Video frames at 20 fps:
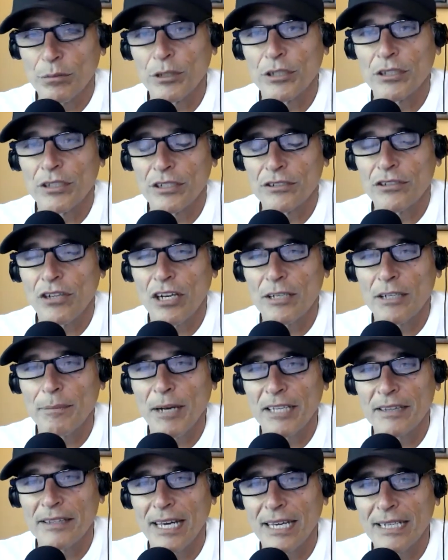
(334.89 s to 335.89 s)
we're going to talk
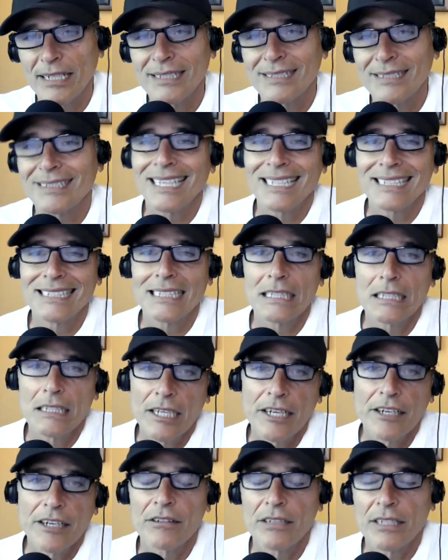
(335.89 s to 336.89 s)
about that is kind of
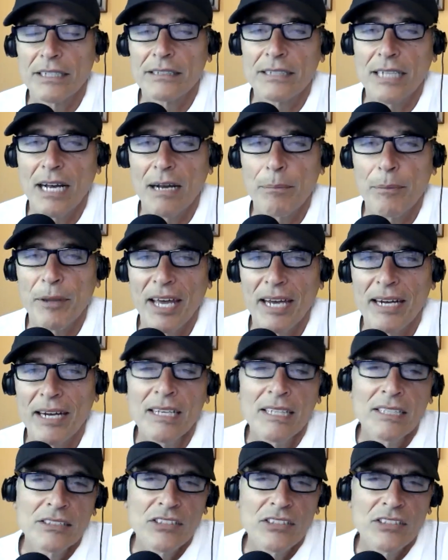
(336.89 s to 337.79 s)
layered on top of that.